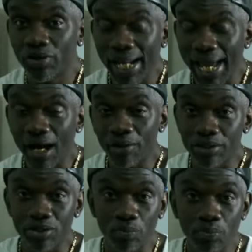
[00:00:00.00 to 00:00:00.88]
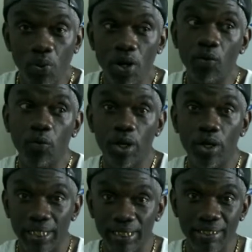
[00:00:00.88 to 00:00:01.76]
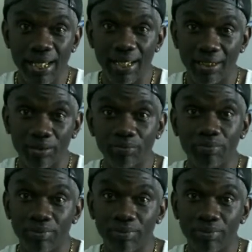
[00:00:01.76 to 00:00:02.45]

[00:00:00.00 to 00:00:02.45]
now it's to the point where it's kind of,